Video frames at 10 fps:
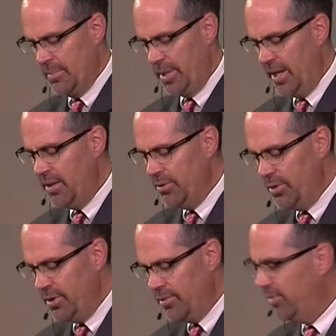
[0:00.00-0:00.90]
But he who
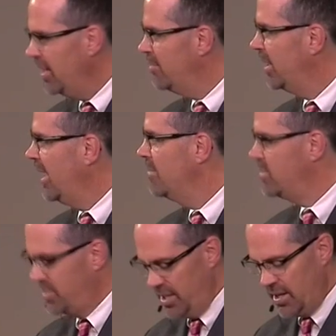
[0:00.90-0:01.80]
knew no sin became
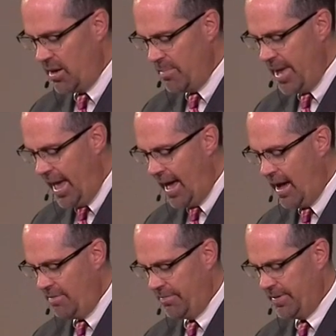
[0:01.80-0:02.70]
sin on our
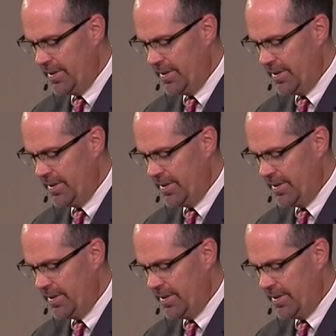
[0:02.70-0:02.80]
behalf.